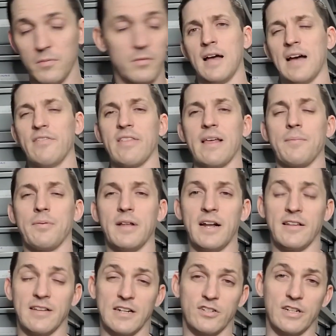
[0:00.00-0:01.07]
Having that plan
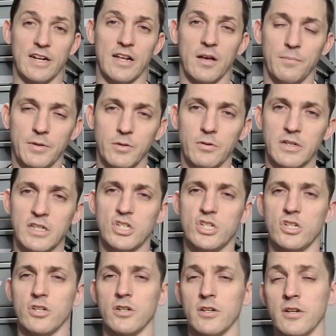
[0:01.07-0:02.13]
is actually going to help you
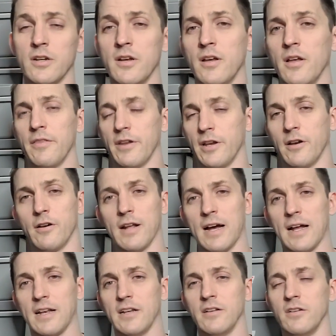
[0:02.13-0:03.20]
ensure that you're
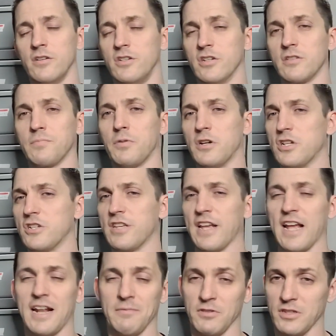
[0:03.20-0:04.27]
not just purchasing
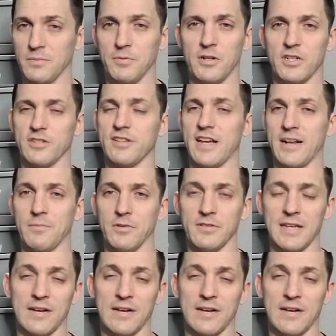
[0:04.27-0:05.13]
animals to purchase animals.